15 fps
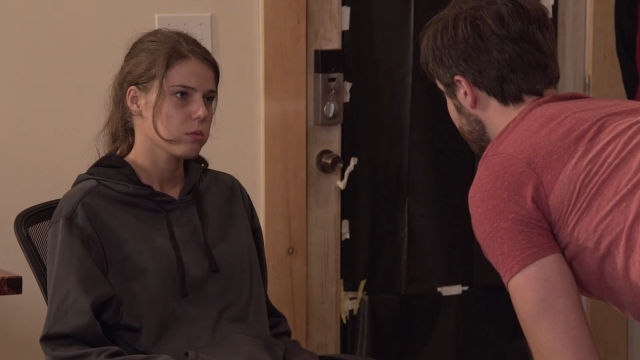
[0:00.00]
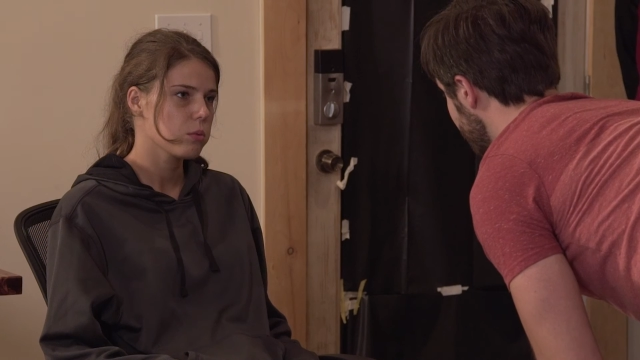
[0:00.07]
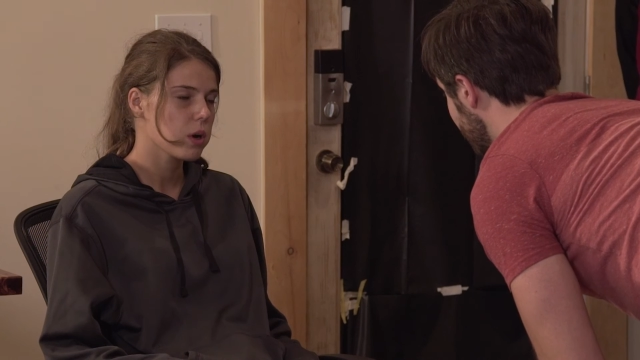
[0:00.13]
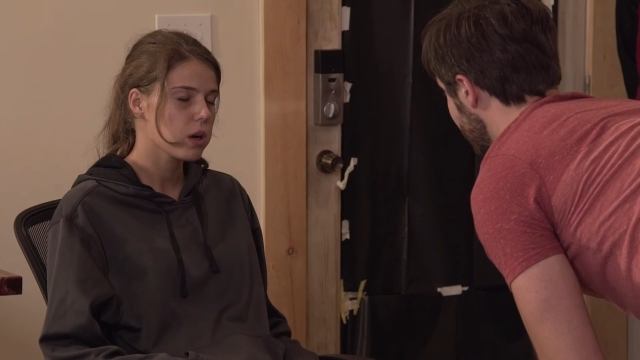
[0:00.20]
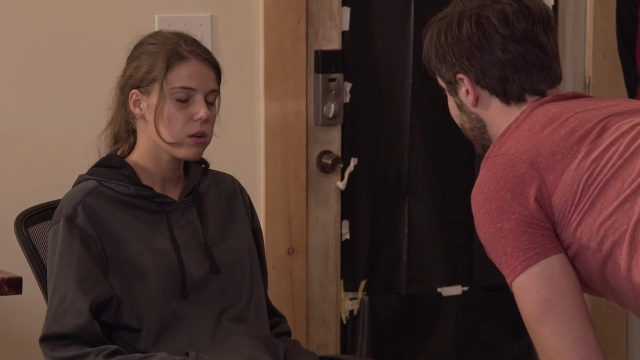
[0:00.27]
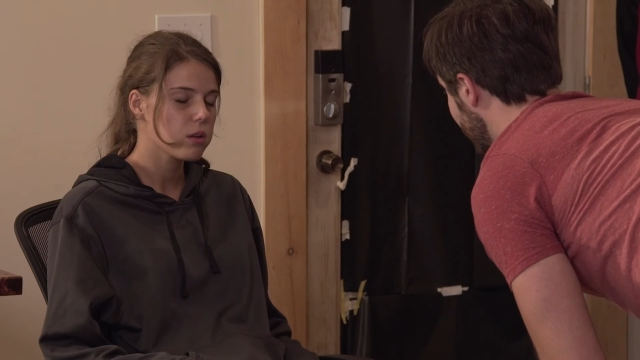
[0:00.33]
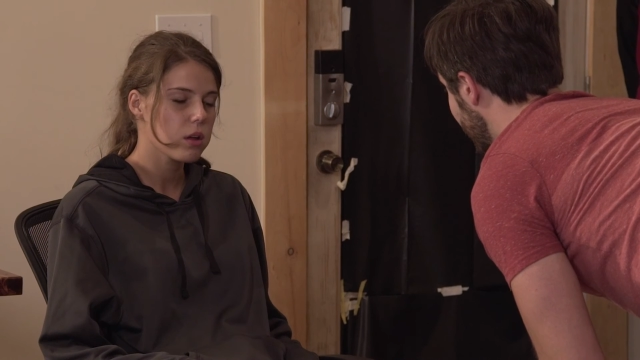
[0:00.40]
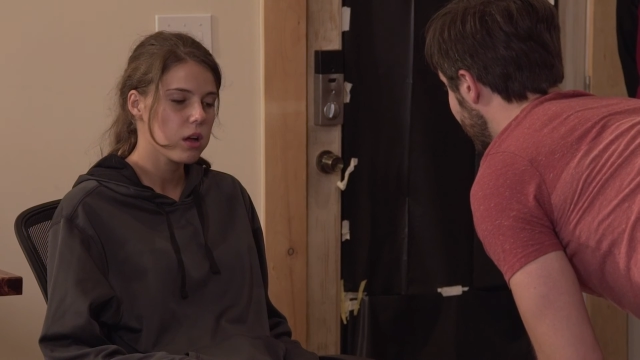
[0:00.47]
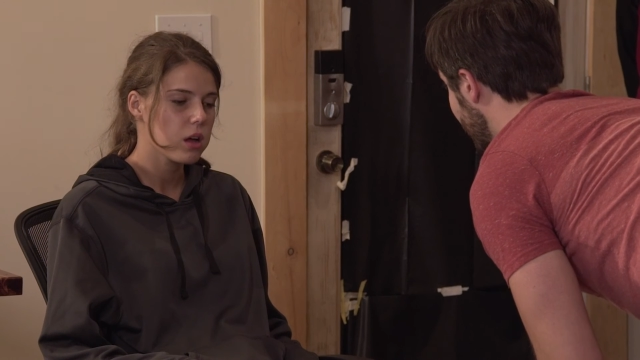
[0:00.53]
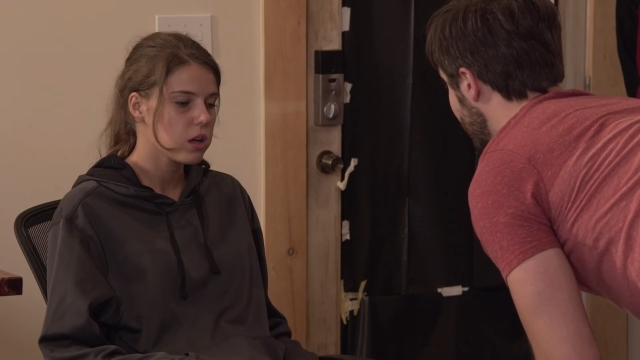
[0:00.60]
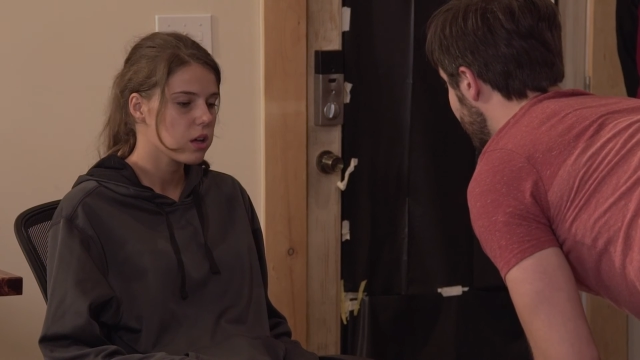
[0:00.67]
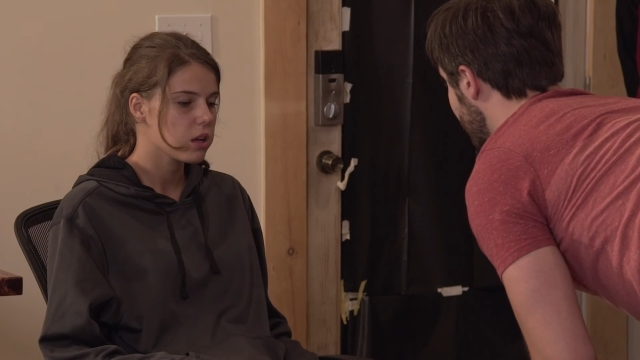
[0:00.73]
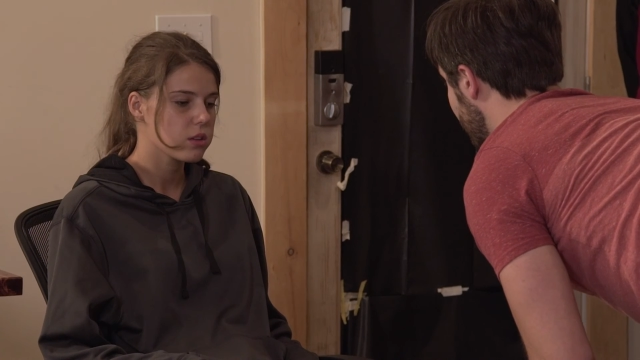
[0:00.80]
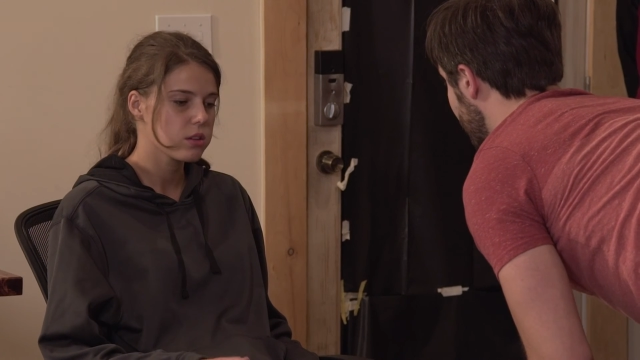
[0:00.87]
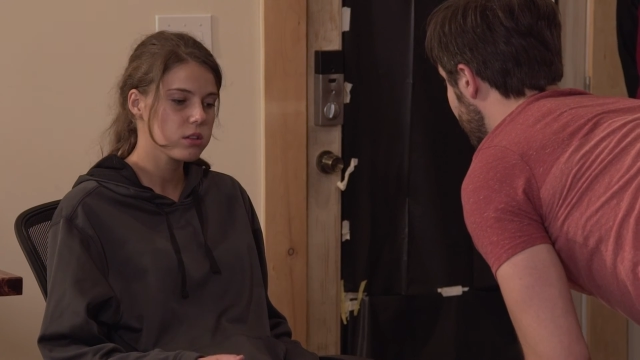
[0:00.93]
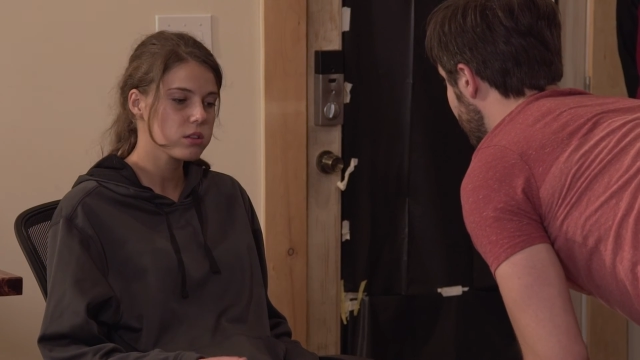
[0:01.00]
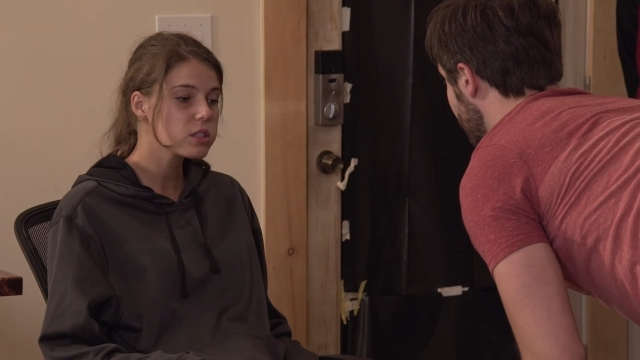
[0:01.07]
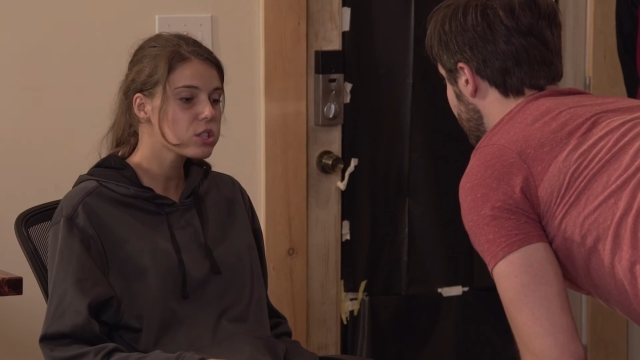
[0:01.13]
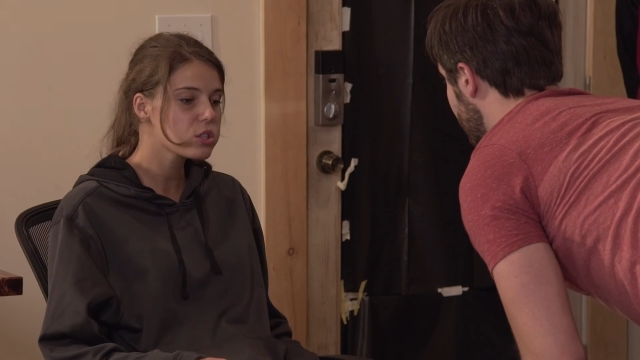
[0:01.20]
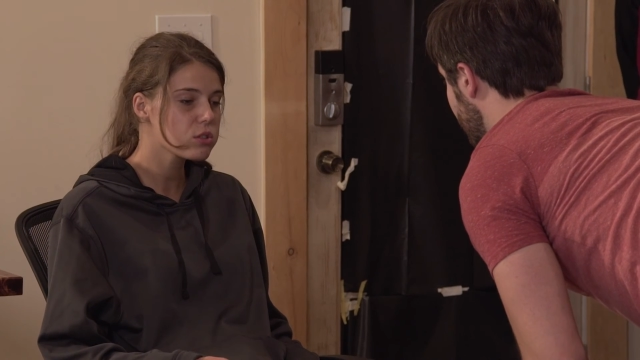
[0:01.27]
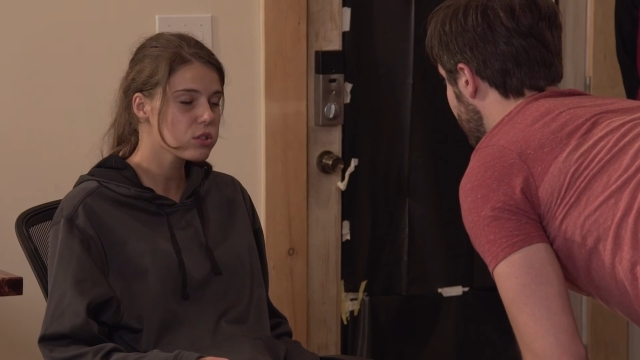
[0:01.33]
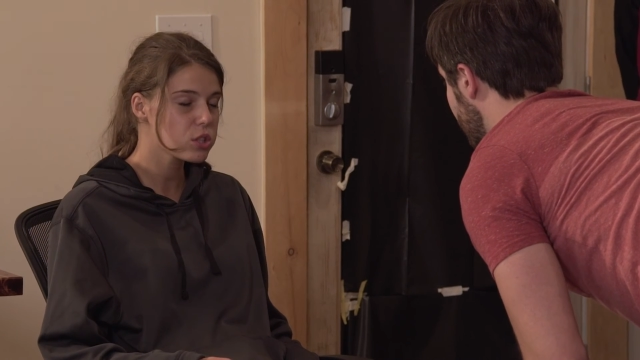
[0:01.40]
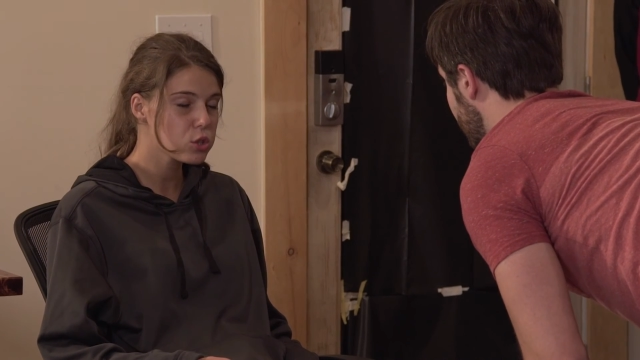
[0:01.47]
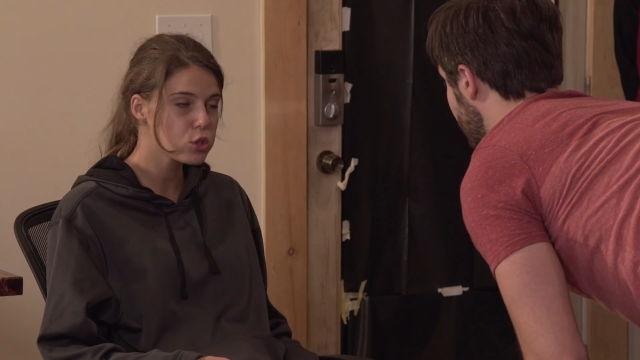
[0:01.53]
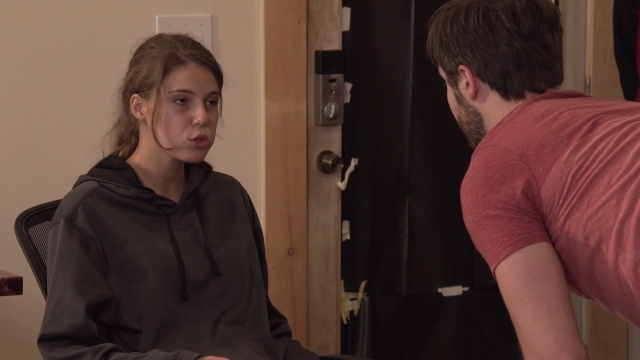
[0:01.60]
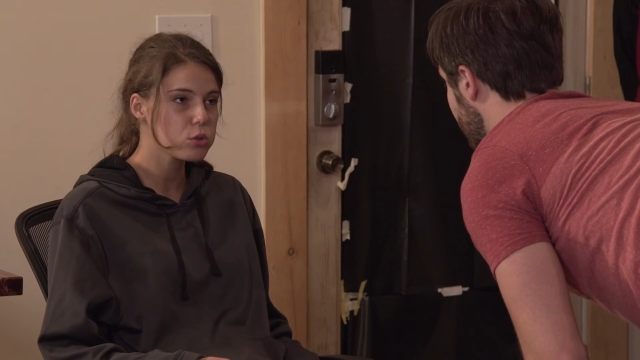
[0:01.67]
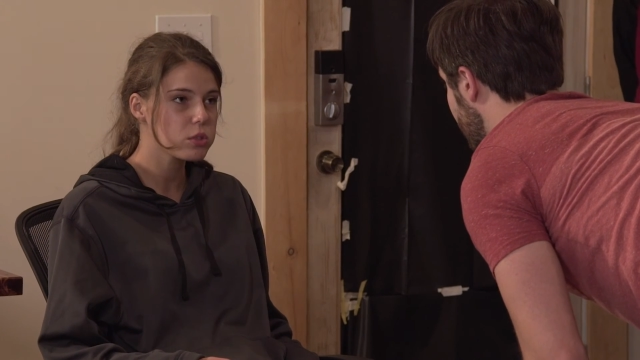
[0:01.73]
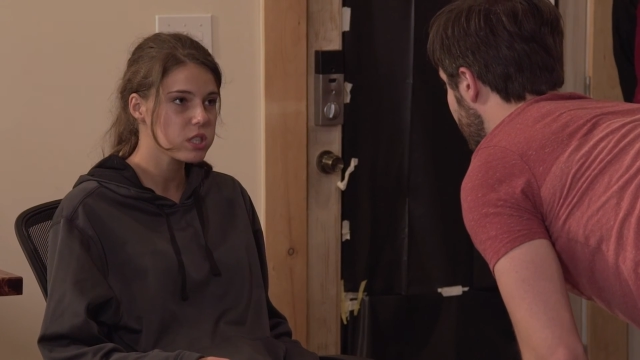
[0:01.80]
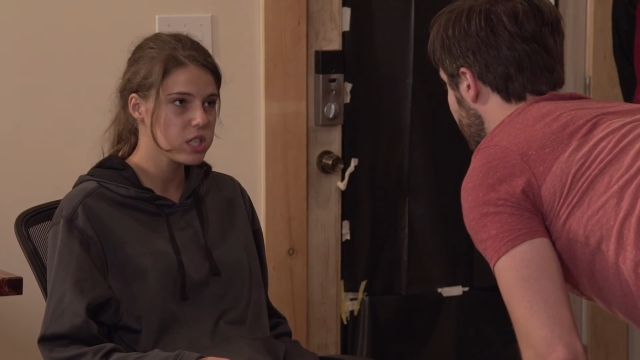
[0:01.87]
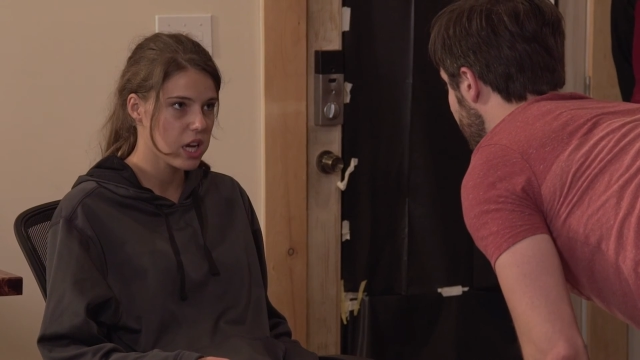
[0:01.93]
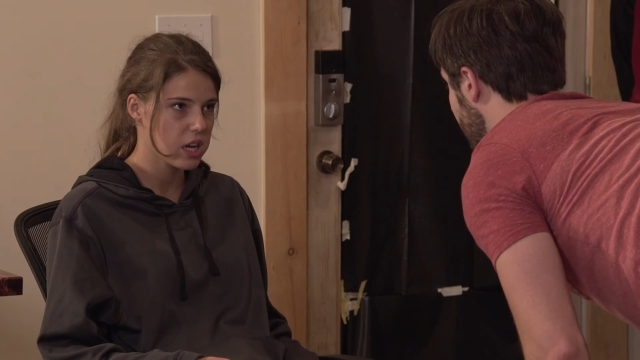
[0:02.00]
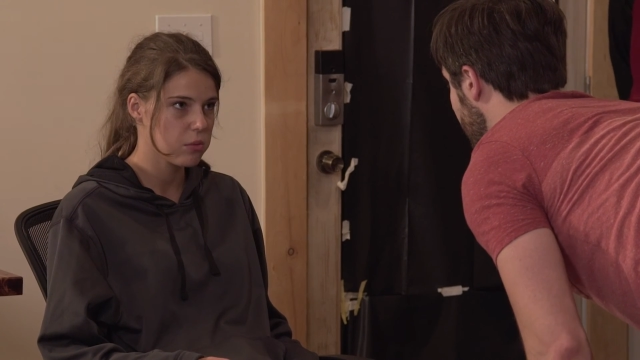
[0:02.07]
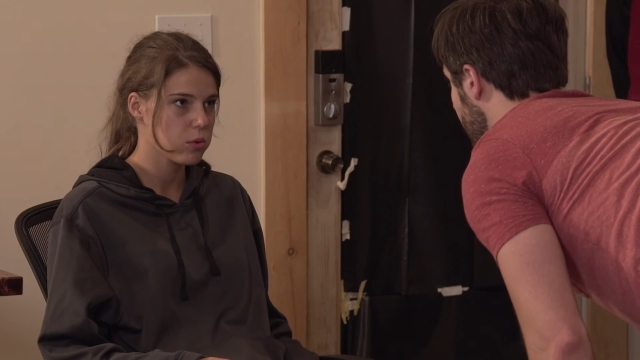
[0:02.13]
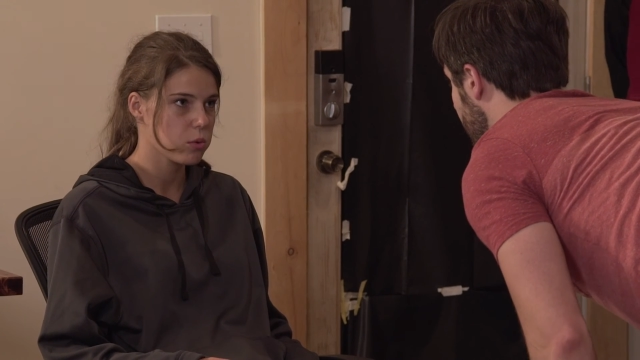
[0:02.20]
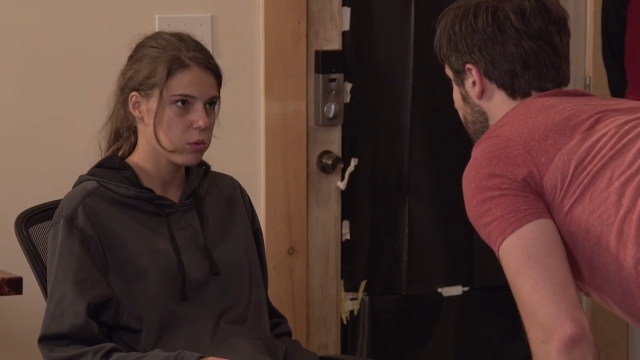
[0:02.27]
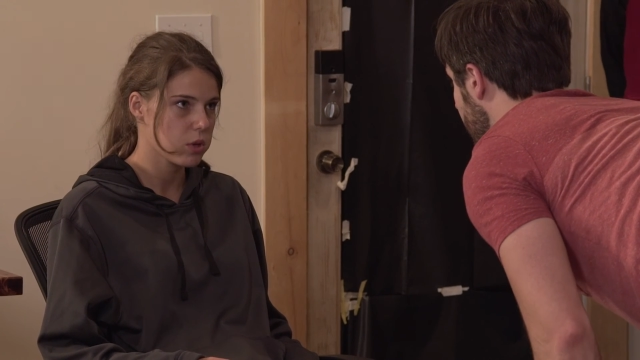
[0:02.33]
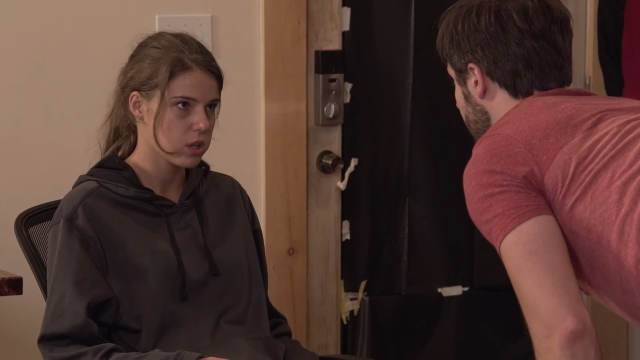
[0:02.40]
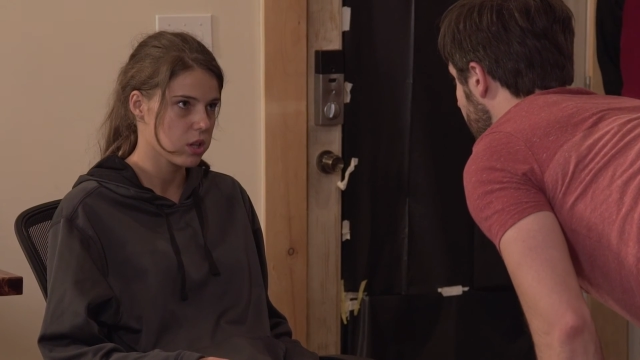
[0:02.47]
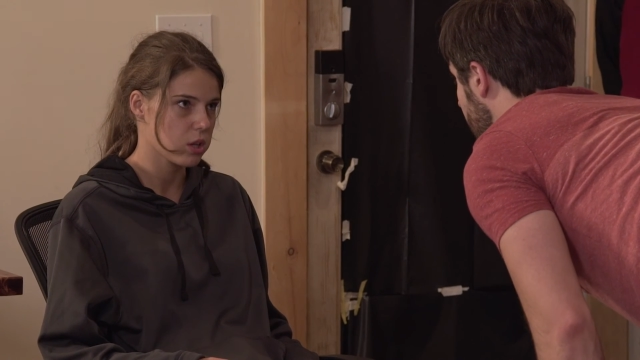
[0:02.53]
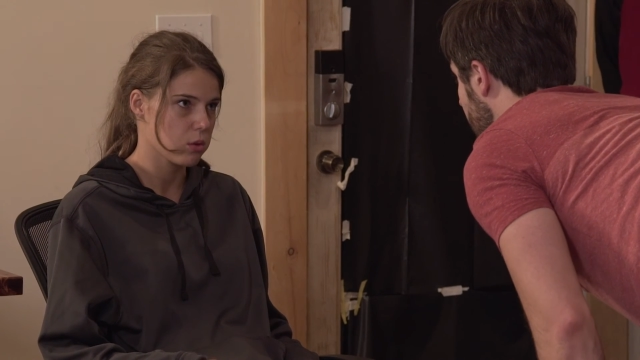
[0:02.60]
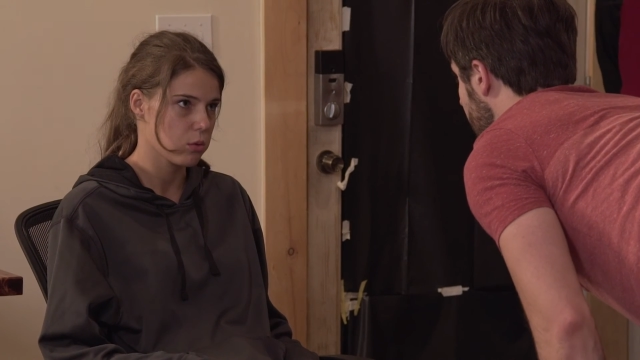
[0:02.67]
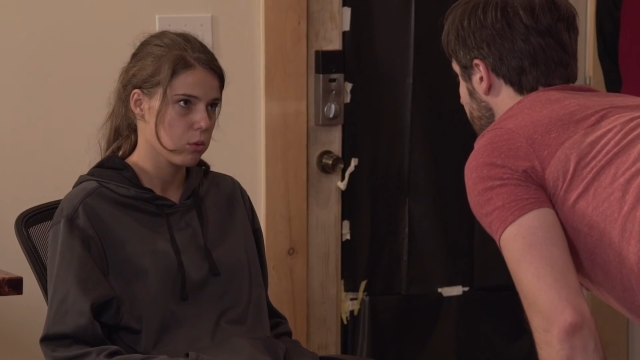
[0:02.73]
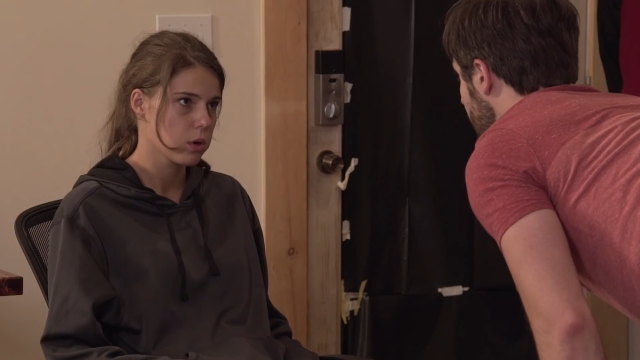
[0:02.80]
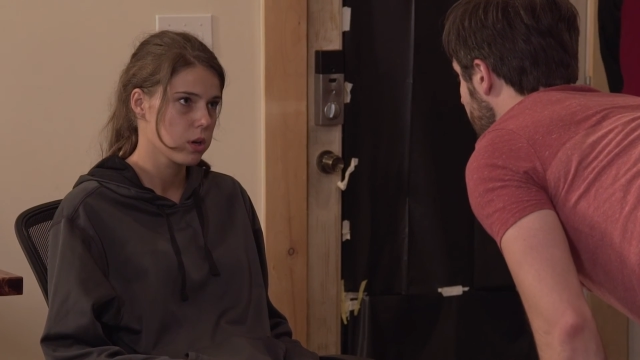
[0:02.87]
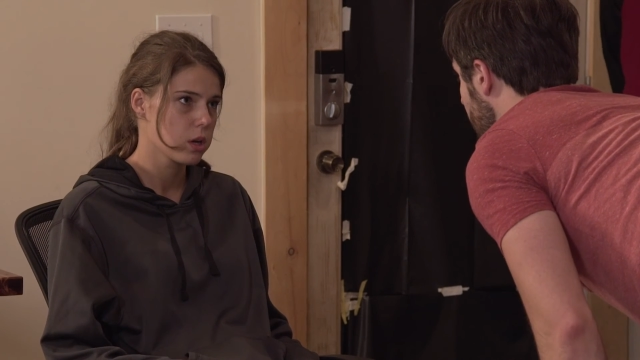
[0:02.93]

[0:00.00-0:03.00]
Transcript: Well, the least you can do is take me with you.